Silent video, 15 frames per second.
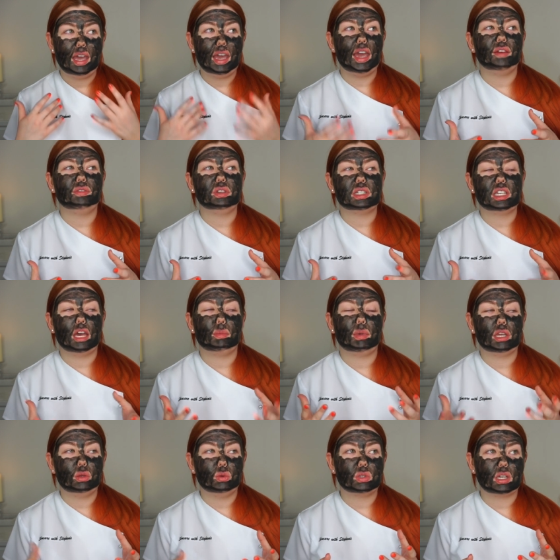Every time I
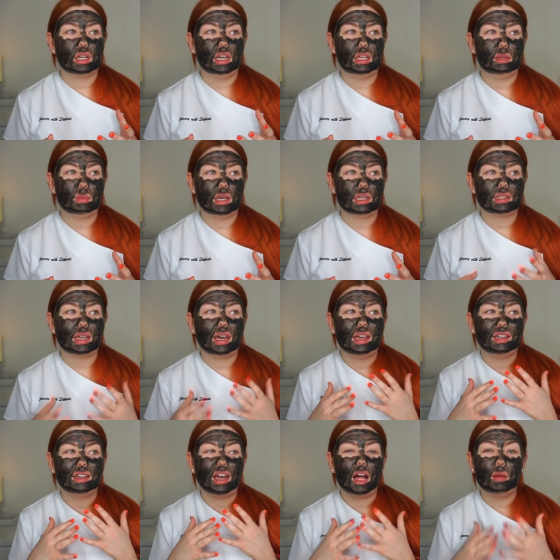use a clay mask,
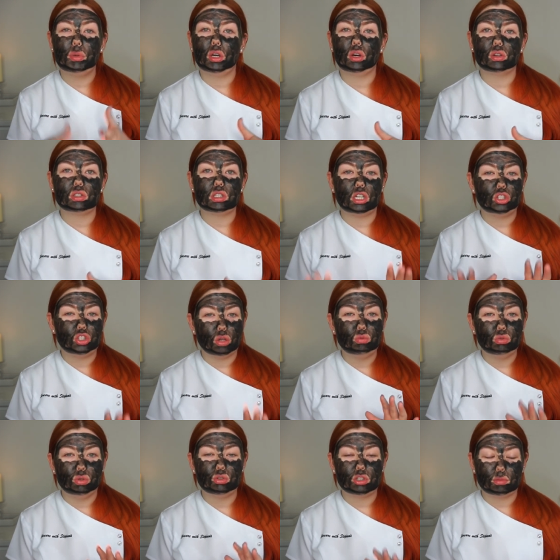and I'll be honest, I
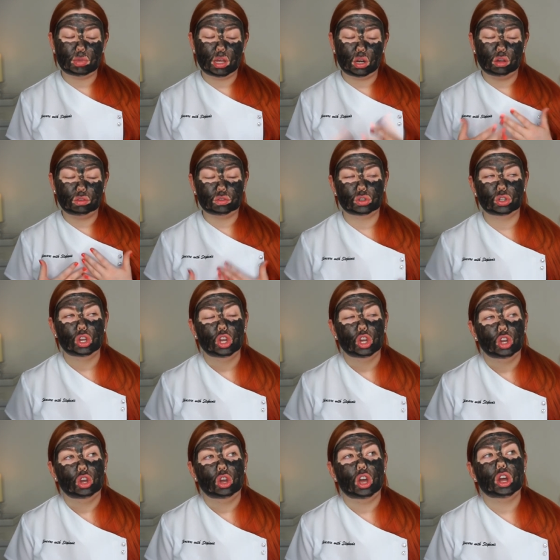don't use them that often,
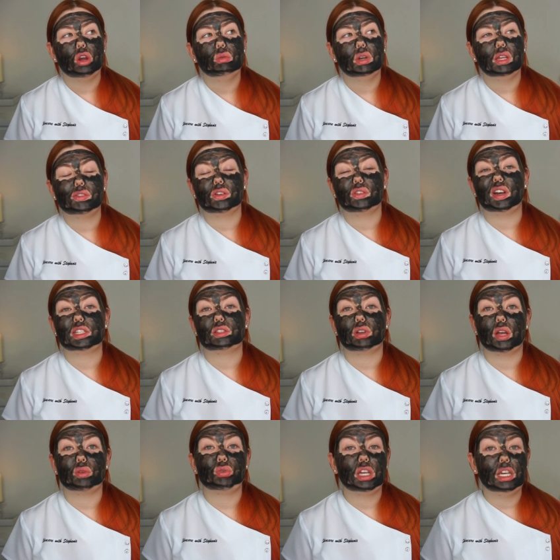only if I've had
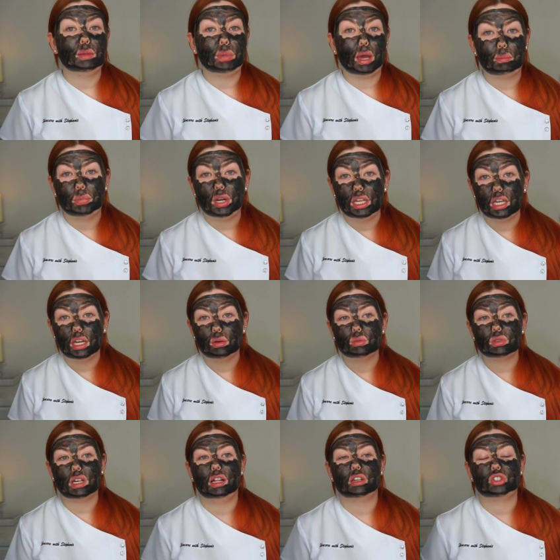like a really bad
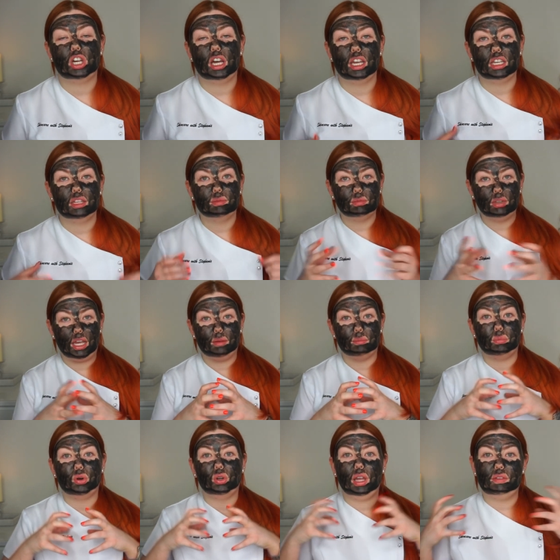breakout, I'll try and then
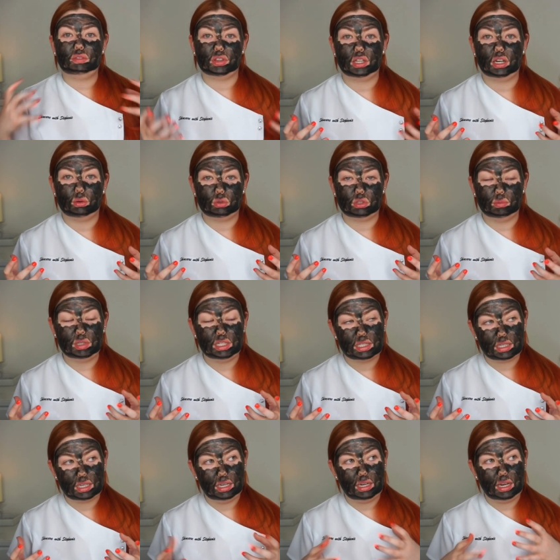pull everything out of my
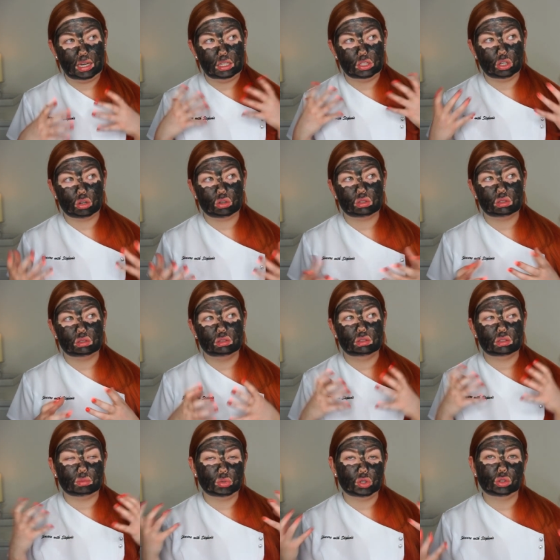skin, any
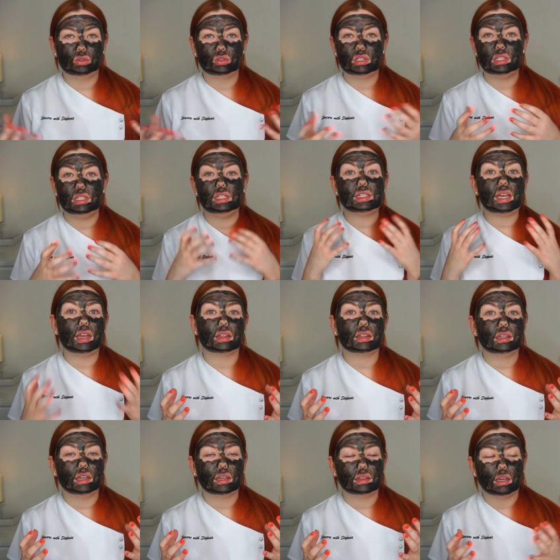toxins, impurities,
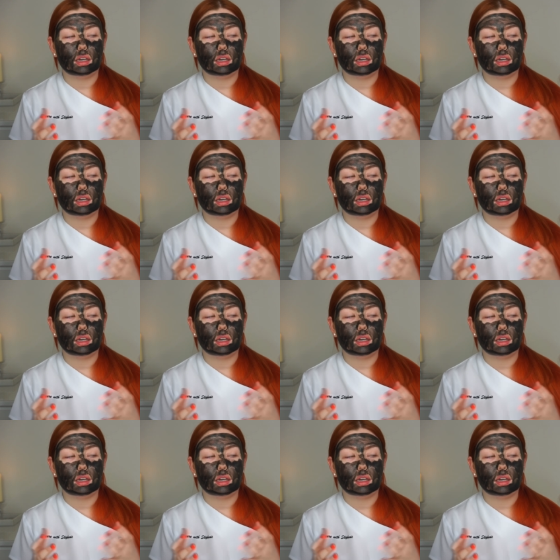anything like